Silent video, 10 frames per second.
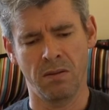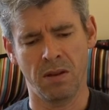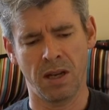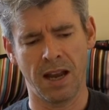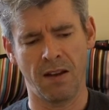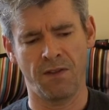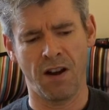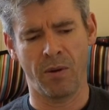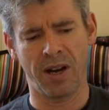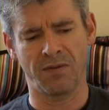Think how
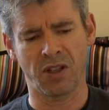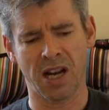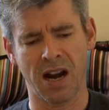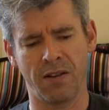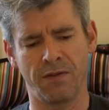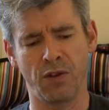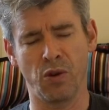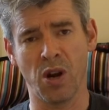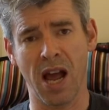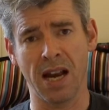far we'd have to carry
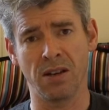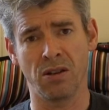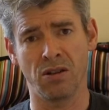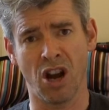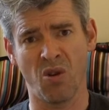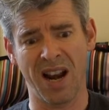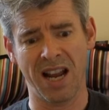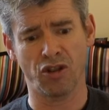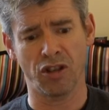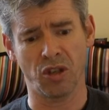food and no
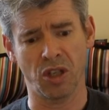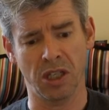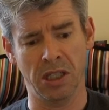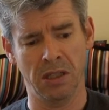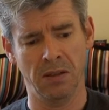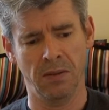electricity."